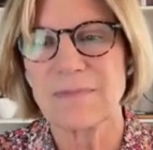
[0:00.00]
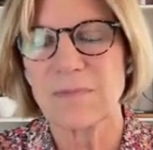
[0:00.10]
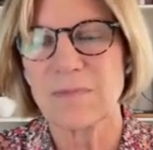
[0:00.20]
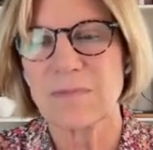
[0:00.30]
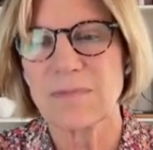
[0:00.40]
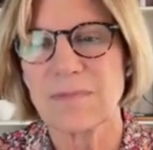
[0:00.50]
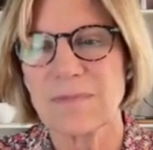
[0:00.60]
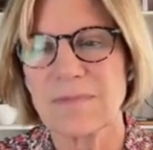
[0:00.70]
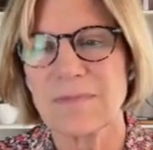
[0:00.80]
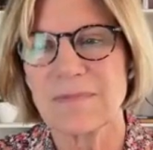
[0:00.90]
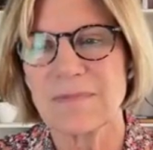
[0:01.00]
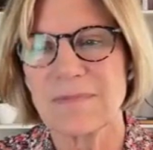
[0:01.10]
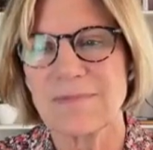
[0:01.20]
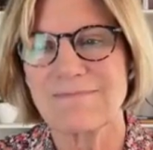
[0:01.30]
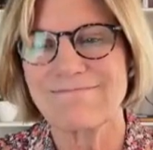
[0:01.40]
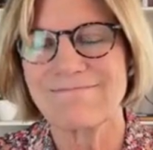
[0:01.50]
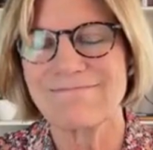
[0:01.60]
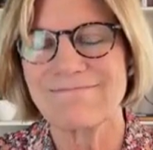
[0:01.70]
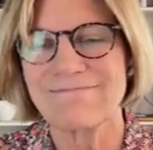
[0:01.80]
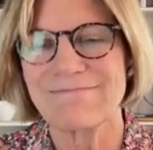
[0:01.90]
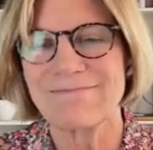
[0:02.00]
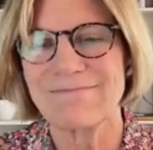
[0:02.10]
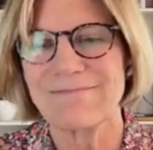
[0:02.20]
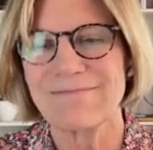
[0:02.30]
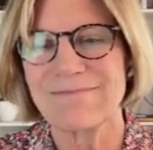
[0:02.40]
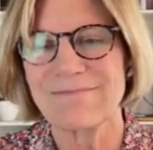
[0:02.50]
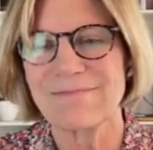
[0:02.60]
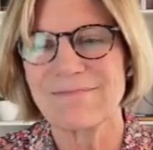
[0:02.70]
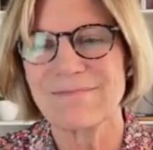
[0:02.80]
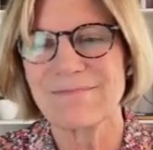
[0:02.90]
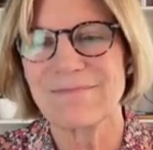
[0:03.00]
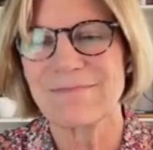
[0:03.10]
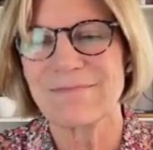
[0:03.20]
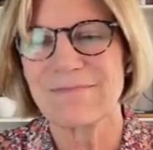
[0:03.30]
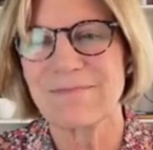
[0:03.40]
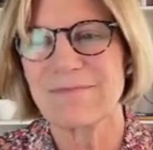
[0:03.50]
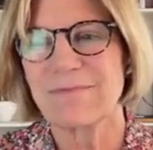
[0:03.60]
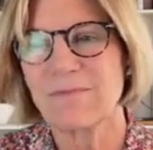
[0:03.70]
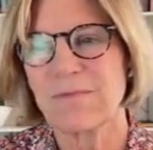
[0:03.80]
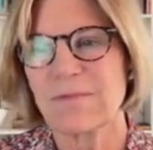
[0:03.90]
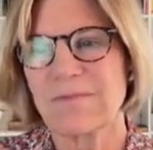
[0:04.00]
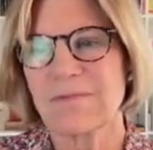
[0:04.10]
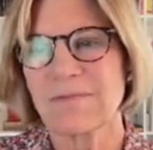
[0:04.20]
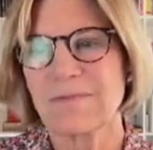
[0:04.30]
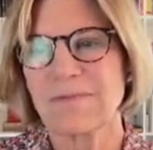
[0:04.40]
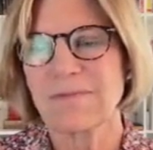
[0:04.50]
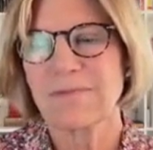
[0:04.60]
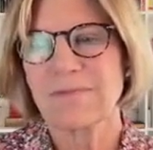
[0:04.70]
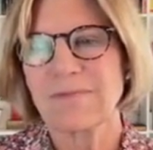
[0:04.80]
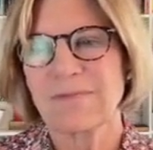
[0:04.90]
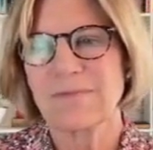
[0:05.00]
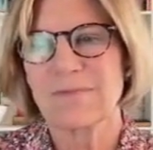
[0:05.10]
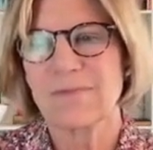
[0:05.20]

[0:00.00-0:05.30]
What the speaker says: The person shown says nothing.